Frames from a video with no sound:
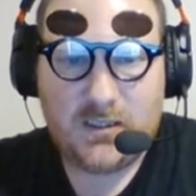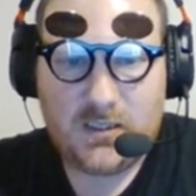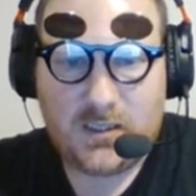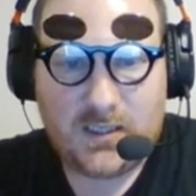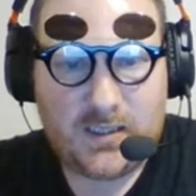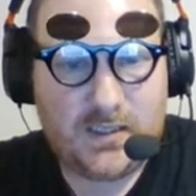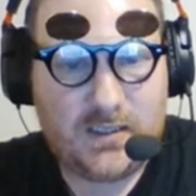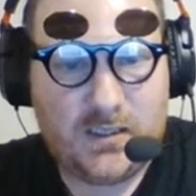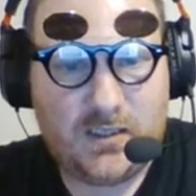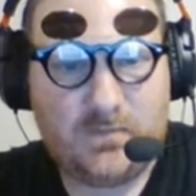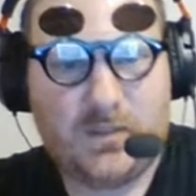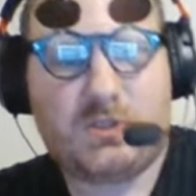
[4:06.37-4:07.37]
And
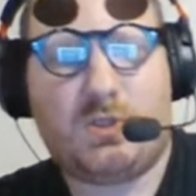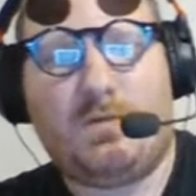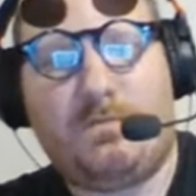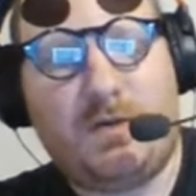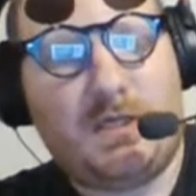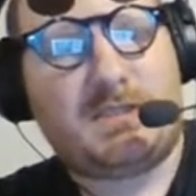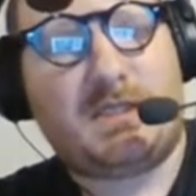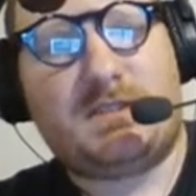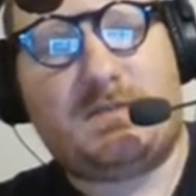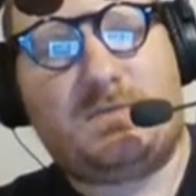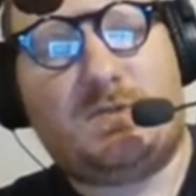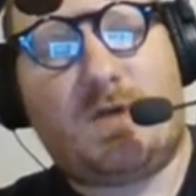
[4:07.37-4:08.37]
then make sure to punch that
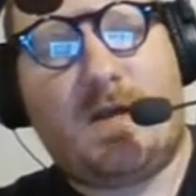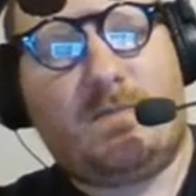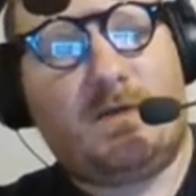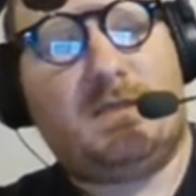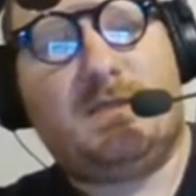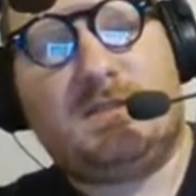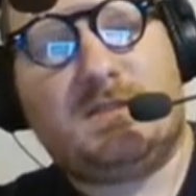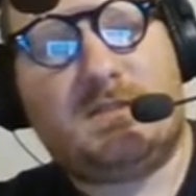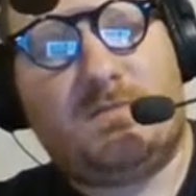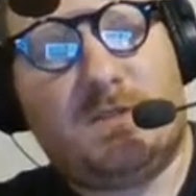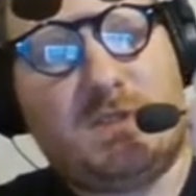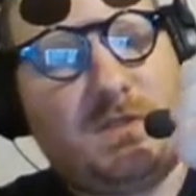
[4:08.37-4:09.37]
subscribe button into
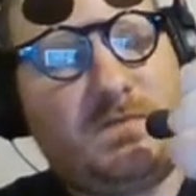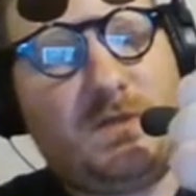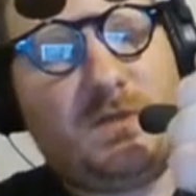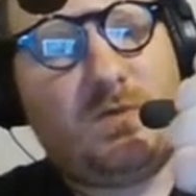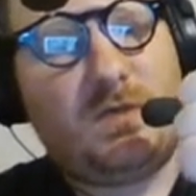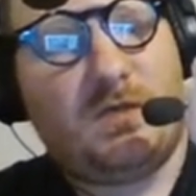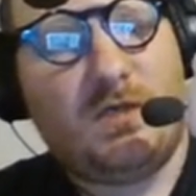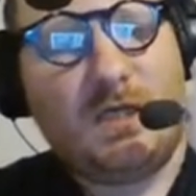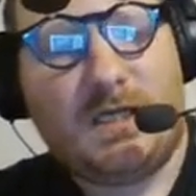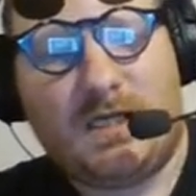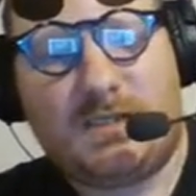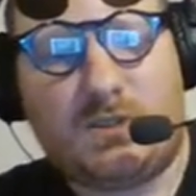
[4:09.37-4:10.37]
submission if you're new here
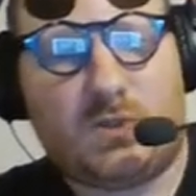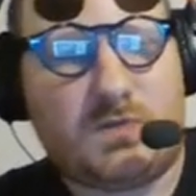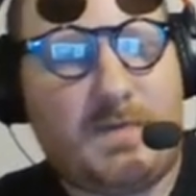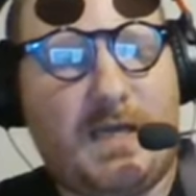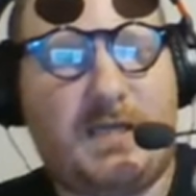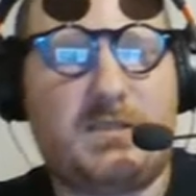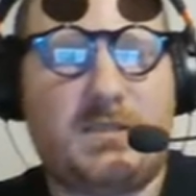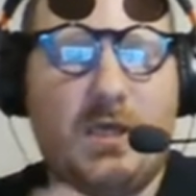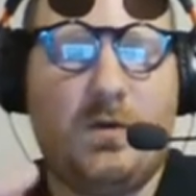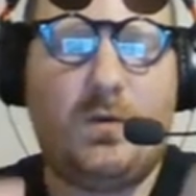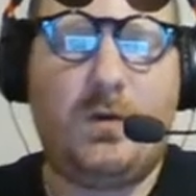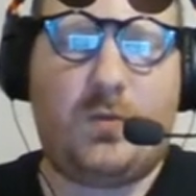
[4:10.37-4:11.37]
at Joe's Madness.
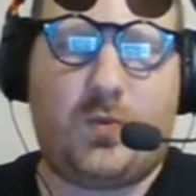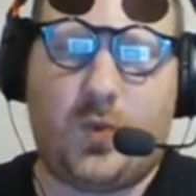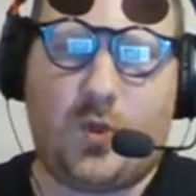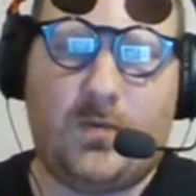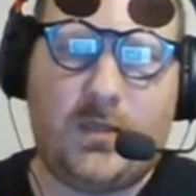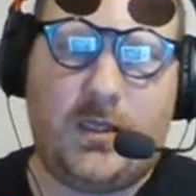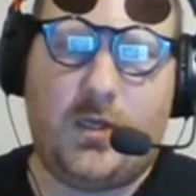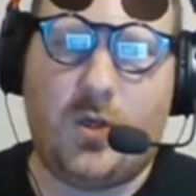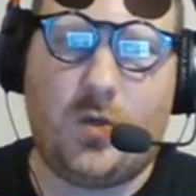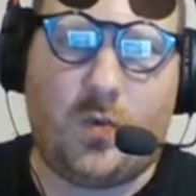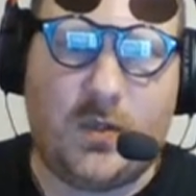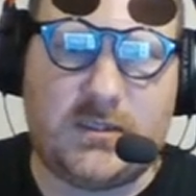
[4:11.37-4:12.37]
We were formerly
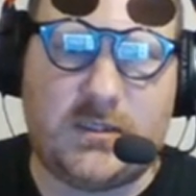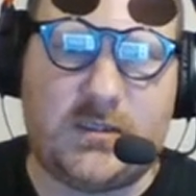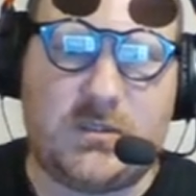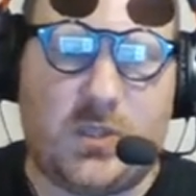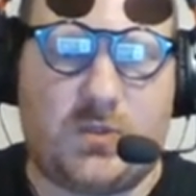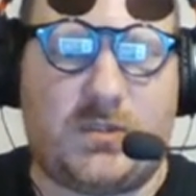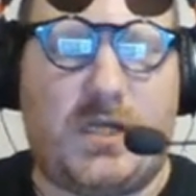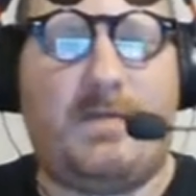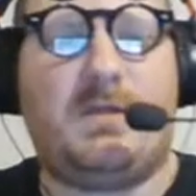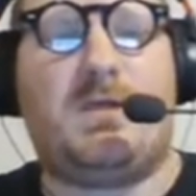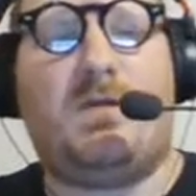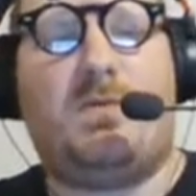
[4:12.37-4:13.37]
known once as Joe's
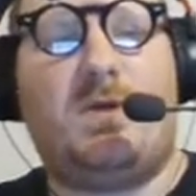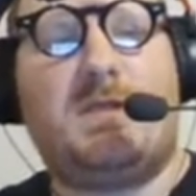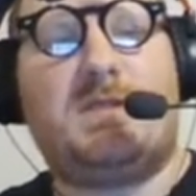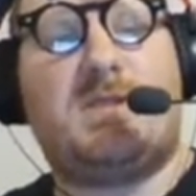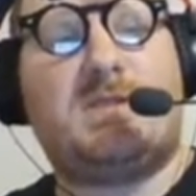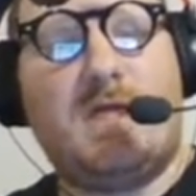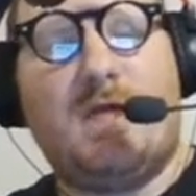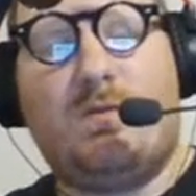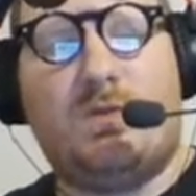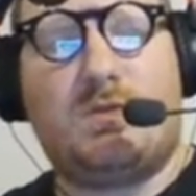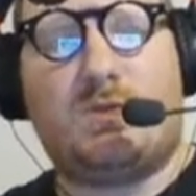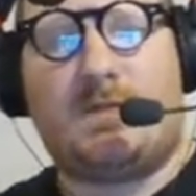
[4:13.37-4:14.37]
Commentary and Predictions,
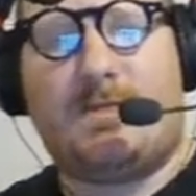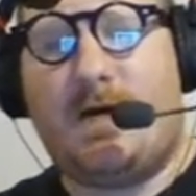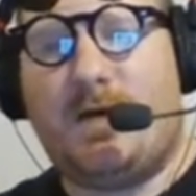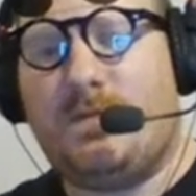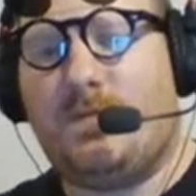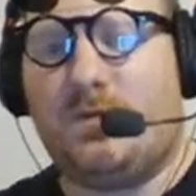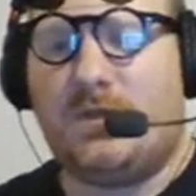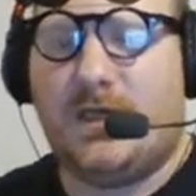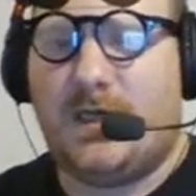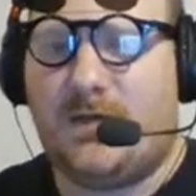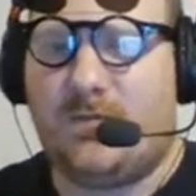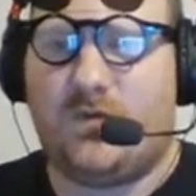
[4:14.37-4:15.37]
which was a mouthful.
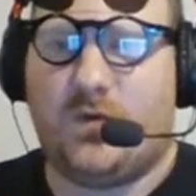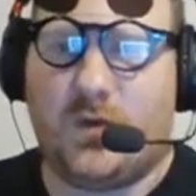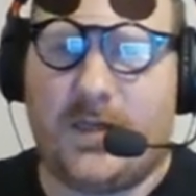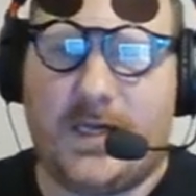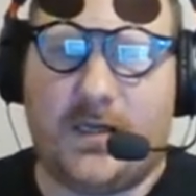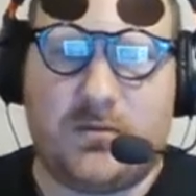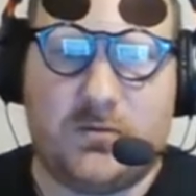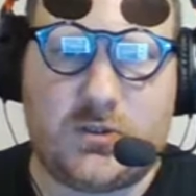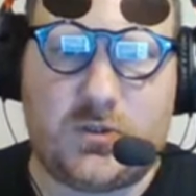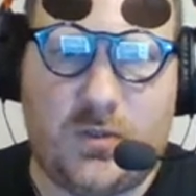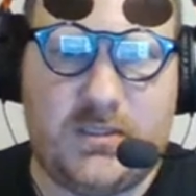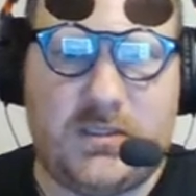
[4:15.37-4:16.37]
And before that, it was
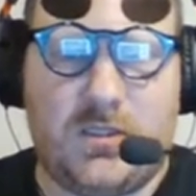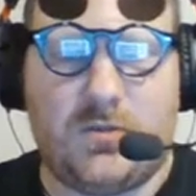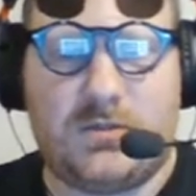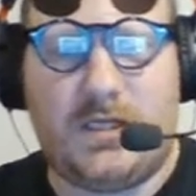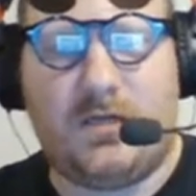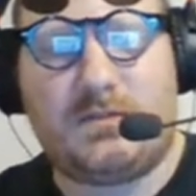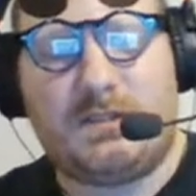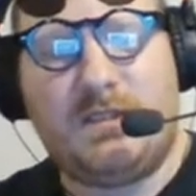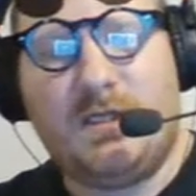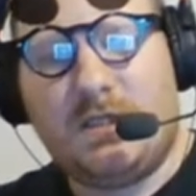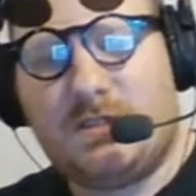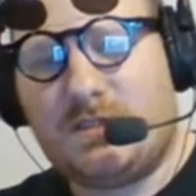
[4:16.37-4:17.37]
Crazy Joe's Galaxy.
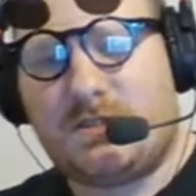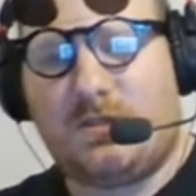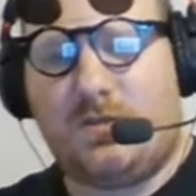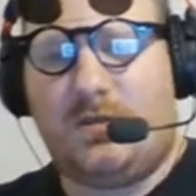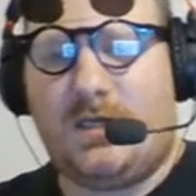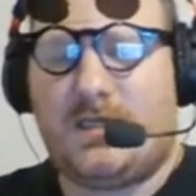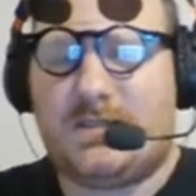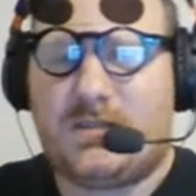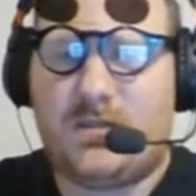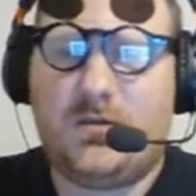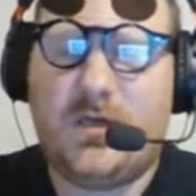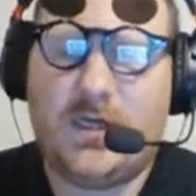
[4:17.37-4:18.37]
Just so you guys
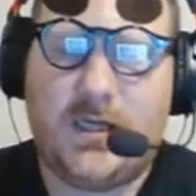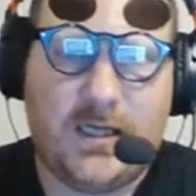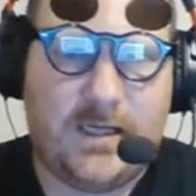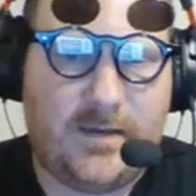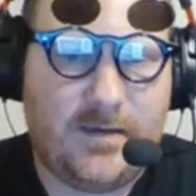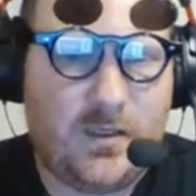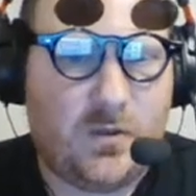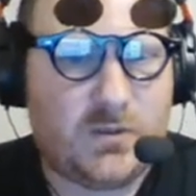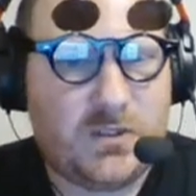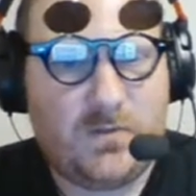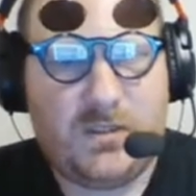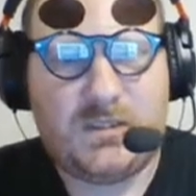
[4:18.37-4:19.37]
know, you know, it's
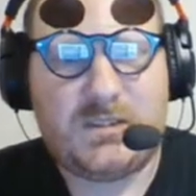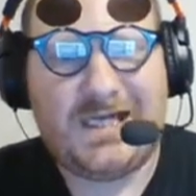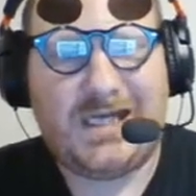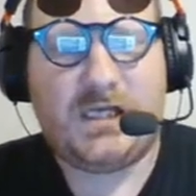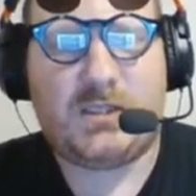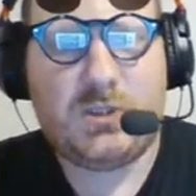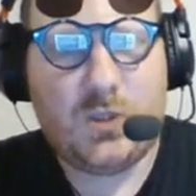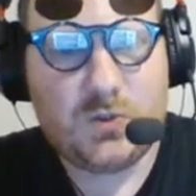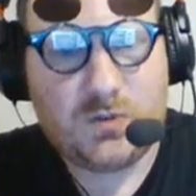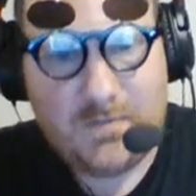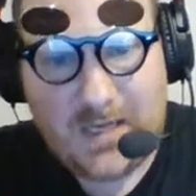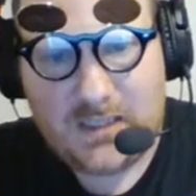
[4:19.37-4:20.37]
going to be staying at Joe's
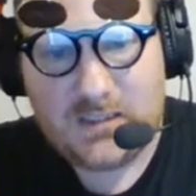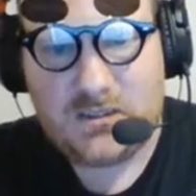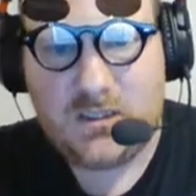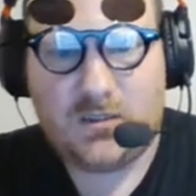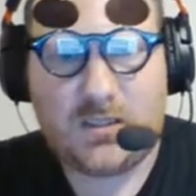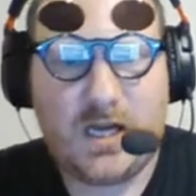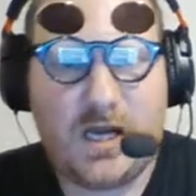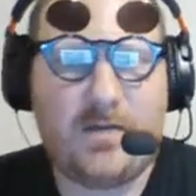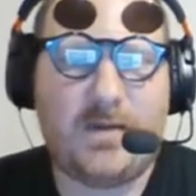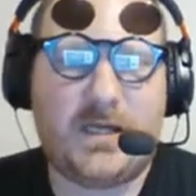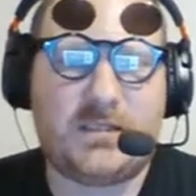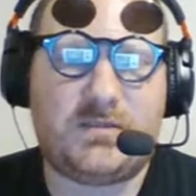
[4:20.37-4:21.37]
Madness here.
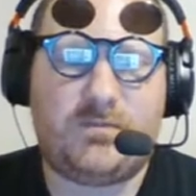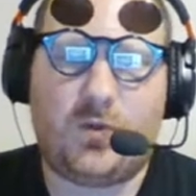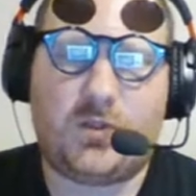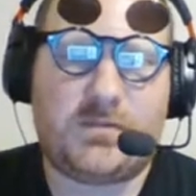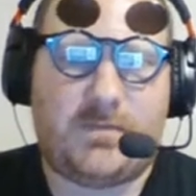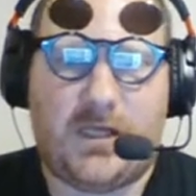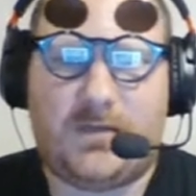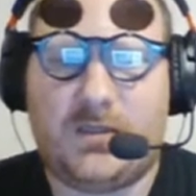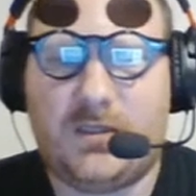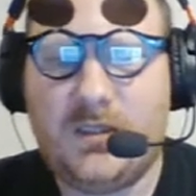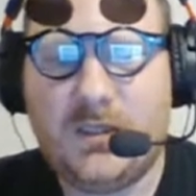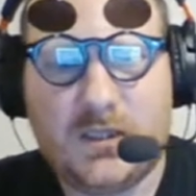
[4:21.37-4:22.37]
Combat sports, baby.
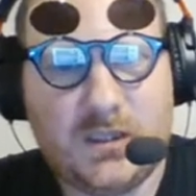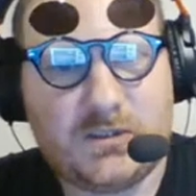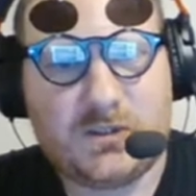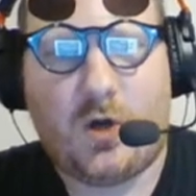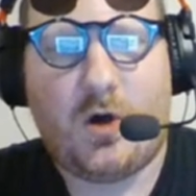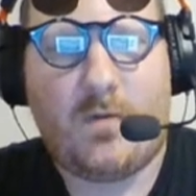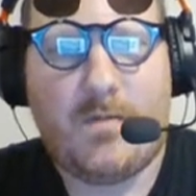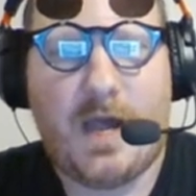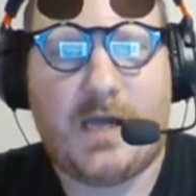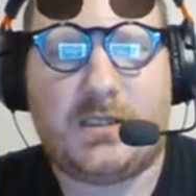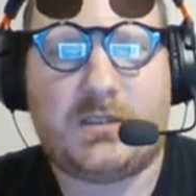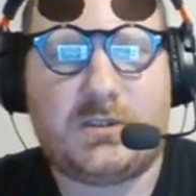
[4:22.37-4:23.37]
It's all
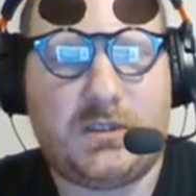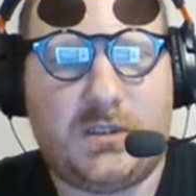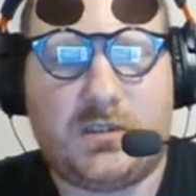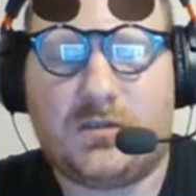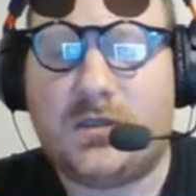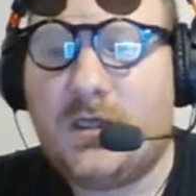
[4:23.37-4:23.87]
madness here.